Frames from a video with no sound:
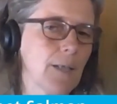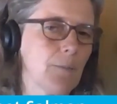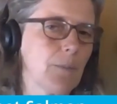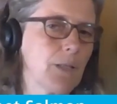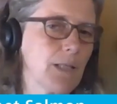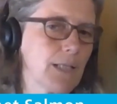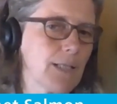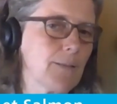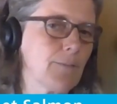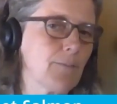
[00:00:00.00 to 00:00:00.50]

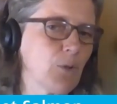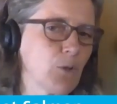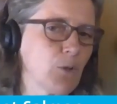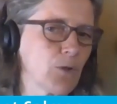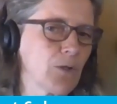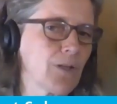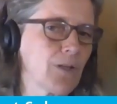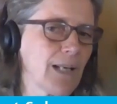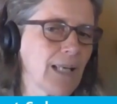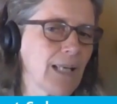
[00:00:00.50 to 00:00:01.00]
but it's
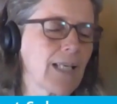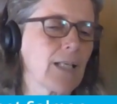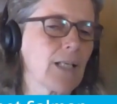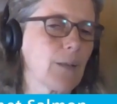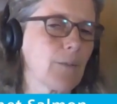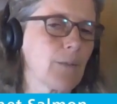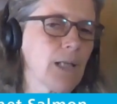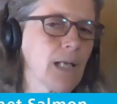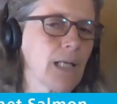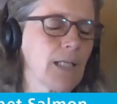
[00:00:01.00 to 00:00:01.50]
important that I can
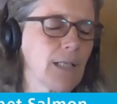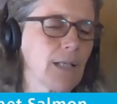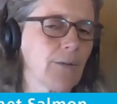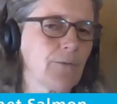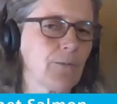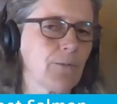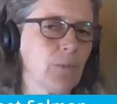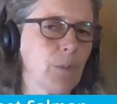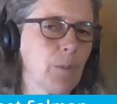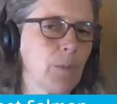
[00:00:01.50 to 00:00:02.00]
update
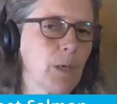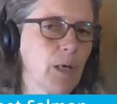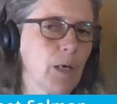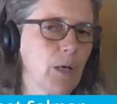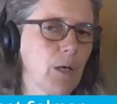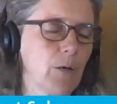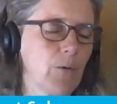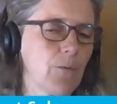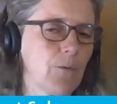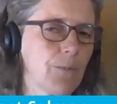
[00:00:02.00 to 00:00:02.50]
it from
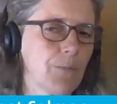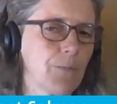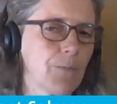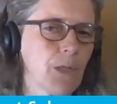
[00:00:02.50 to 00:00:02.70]
above,